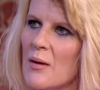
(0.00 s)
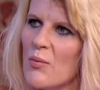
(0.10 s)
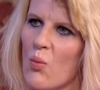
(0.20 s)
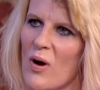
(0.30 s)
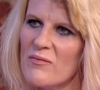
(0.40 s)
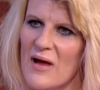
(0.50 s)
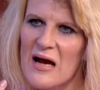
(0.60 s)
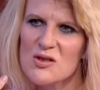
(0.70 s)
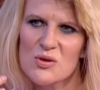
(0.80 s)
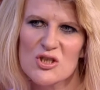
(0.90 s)
But when the
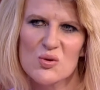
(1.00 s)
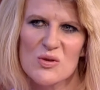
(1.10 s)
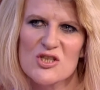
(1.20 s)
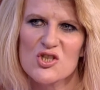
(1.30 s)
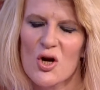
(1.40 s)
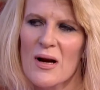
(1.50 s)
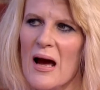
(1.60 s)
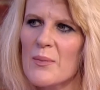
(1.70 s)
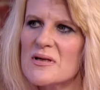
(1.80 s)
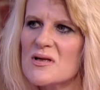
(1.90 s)
actual
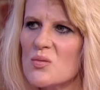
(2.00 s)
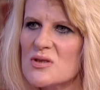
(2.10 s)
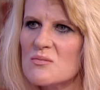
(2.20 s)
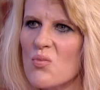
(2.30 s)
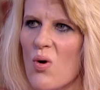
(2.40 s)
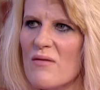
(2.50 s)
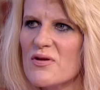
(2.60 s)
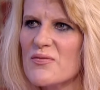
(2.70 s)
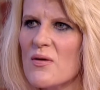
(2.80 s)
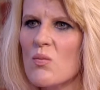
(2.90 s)
happened, it was more
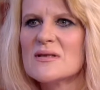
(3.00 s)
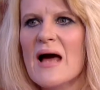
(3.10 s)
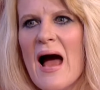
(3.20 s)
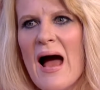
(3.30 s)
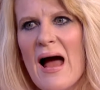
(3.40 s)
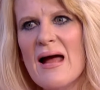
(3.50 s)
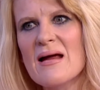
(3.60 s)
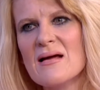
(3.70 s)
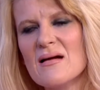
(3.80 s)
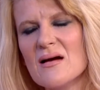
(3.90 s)
everything was high.
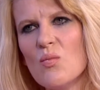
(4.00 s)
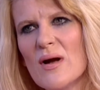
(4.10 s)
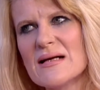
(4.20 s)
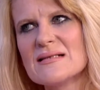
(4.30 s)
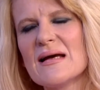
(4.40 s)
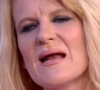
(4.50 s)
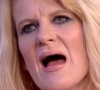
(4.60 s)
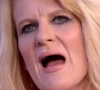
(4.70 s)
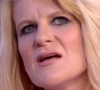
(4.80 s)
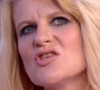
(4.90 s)
Yes. And when I said
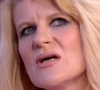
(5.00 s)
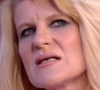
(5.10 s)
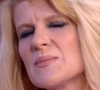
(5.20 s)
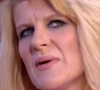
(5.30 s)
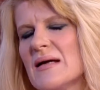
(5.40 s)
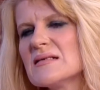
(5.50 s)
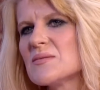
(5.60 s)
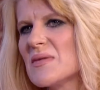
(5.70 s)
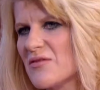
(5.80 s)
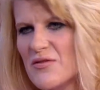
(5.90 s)
high, she explained to
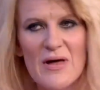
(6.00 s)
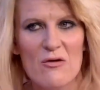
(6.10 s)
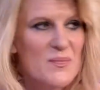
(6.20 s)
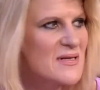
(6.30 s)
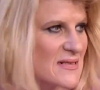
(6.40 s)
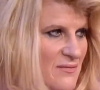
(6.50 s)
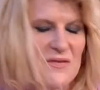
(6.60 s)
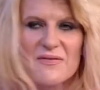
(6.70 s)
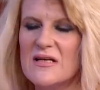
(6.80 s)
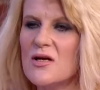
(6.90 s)
me, the therapist in the
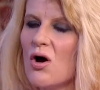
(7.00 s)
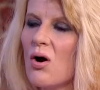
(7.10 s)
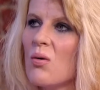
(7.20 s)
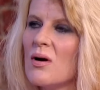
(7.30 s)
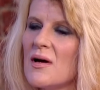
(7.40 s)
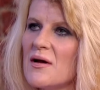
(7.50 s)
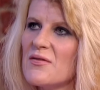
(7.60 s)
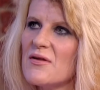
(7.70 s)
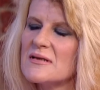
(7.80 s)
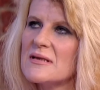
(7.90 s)
video,
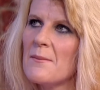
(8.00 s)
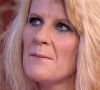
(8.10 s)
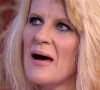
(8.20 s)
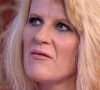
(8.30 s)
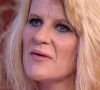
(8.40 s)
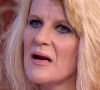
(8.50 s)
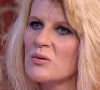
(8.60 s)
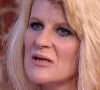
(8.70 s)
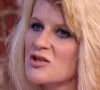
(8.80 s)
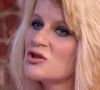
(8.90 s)
that it meant that I
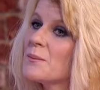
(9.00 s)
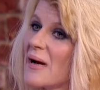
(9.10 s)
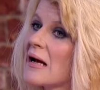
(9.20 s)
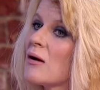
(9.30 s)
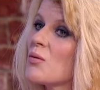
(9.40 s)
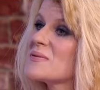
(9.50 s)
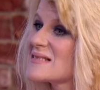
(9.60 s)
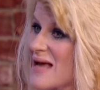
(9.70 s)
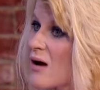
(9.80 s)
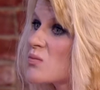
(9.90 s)
was actually picking up
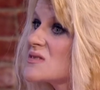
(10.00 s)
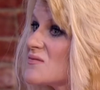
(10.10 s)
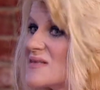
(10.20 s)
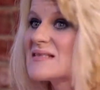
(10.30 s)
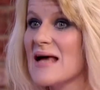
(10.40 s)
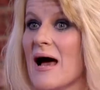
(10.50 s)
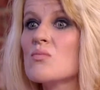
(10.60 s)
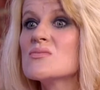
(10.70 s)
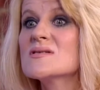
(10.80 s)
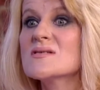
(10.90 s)
sound and the
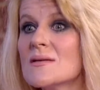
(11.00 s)
sound